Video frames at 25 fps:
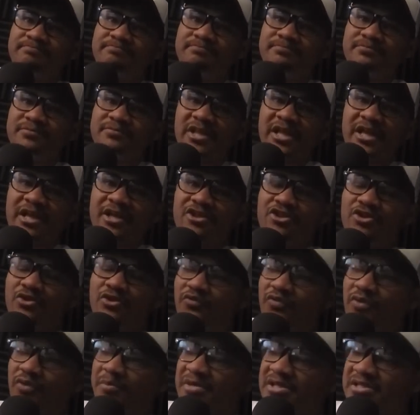a
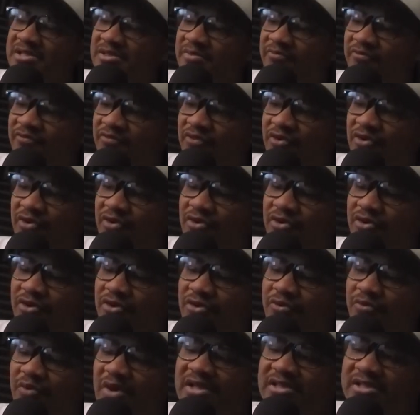euphemism for
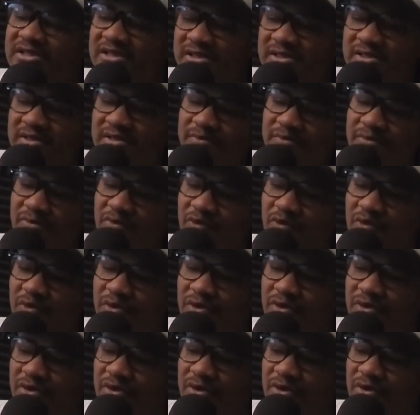racism
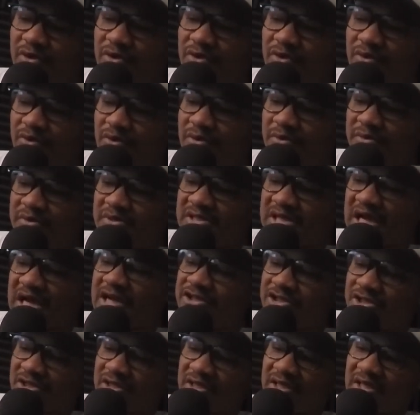or
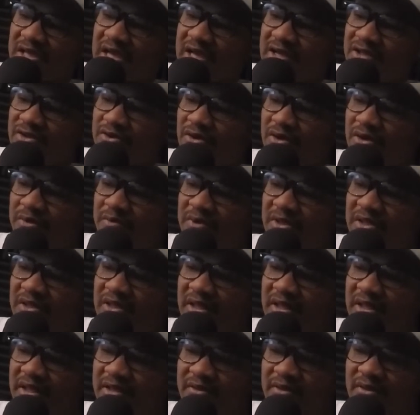misogyny. You know what I mean? Like
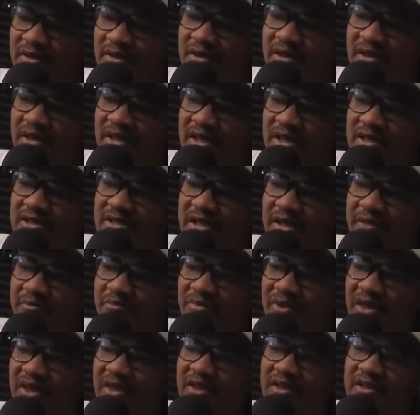
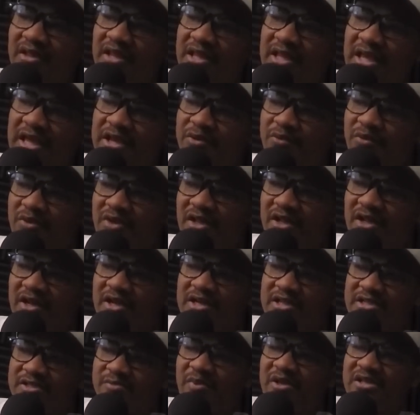being like anyone.
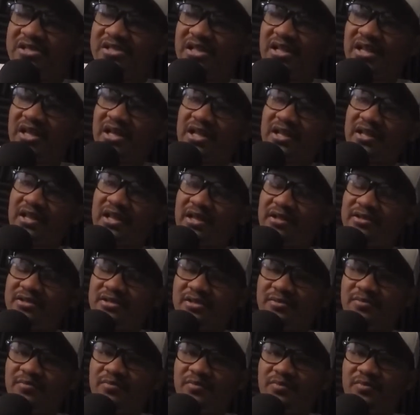It's basically like
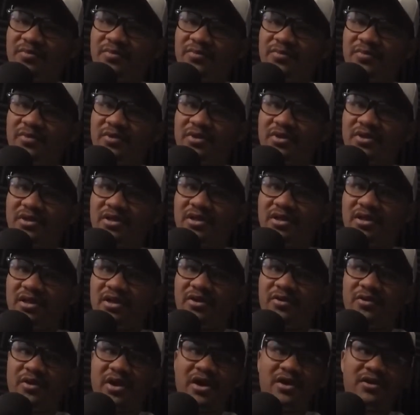
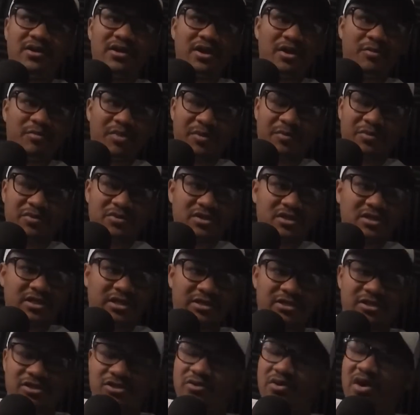around here, people that like
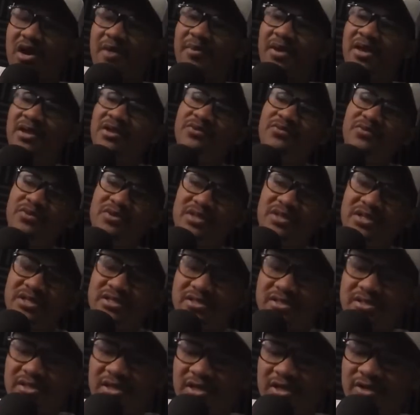describe anyone that
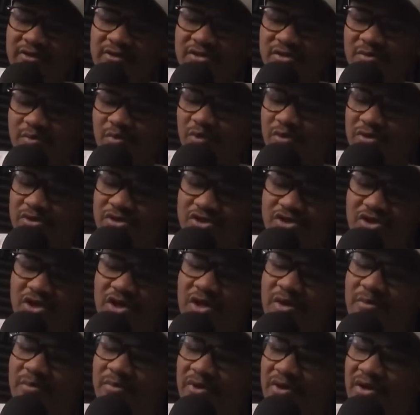supports
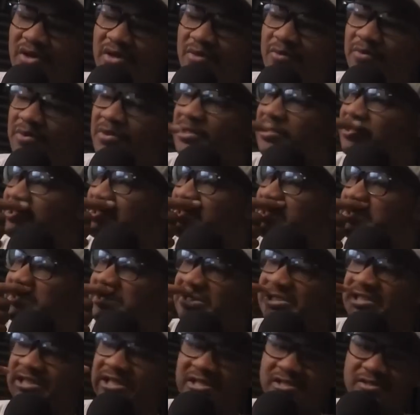Trump or anyone that
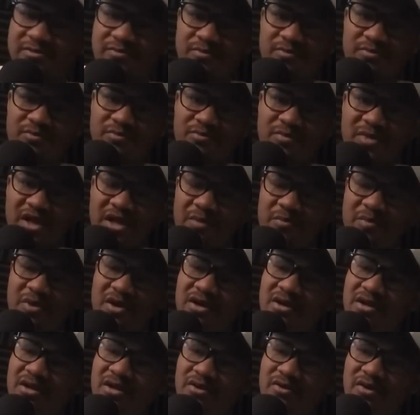says "Make
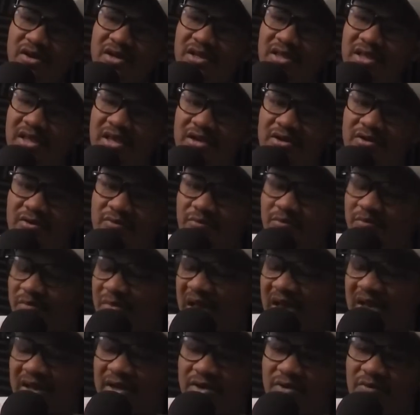America Great Again" or
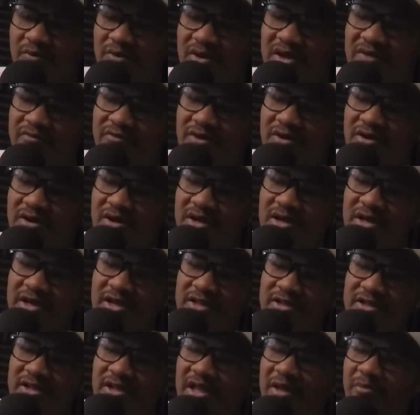MAGA or whatever. They
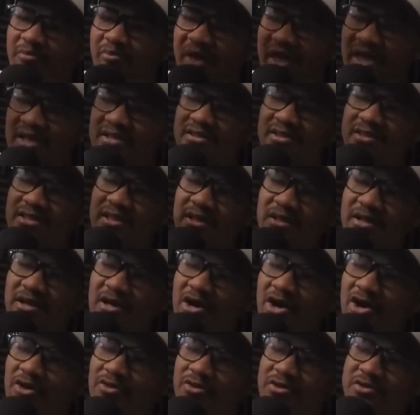like paint that all
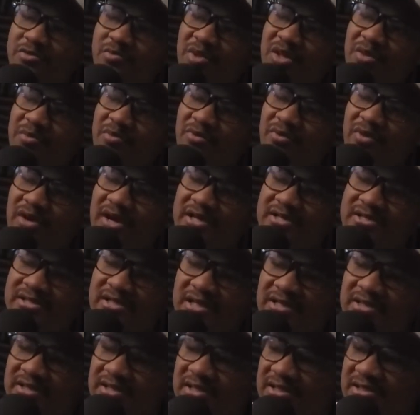those people as like
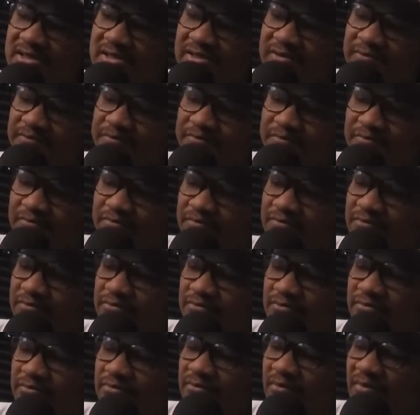these
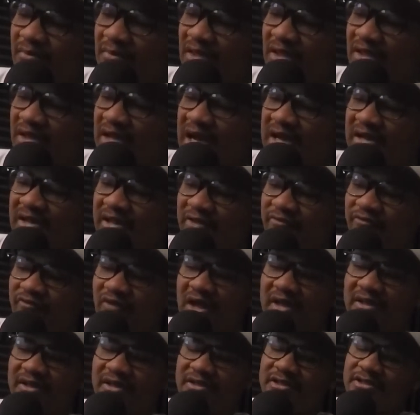kind of like
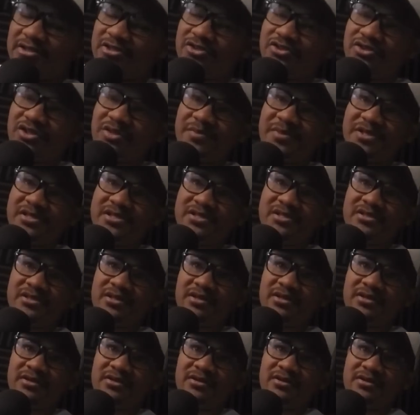violent extremists.
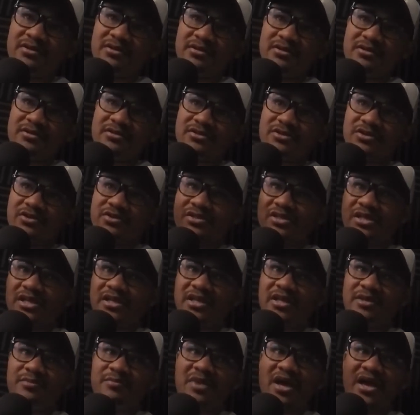So it's like
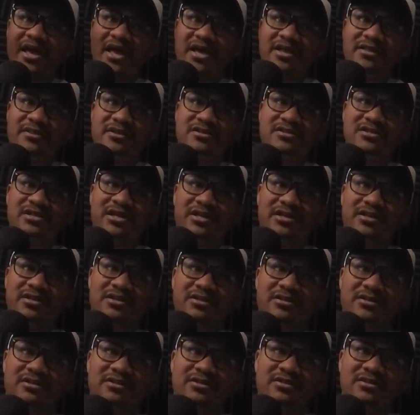in my head, there's like,
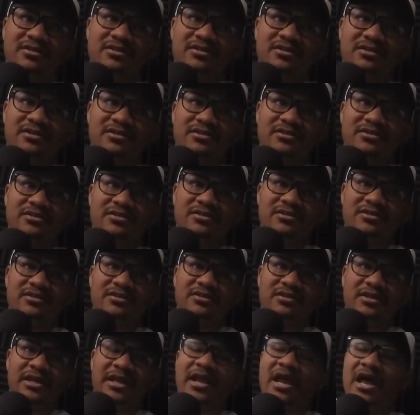
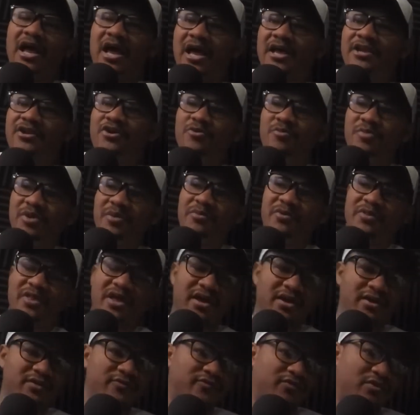and I know people that
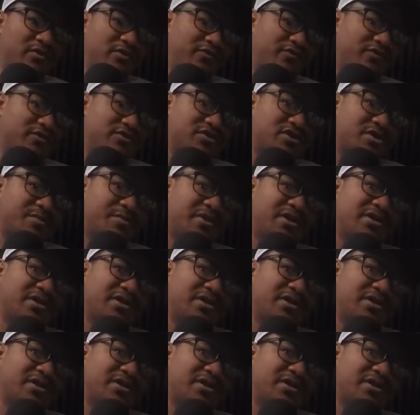voted for Trump, and I know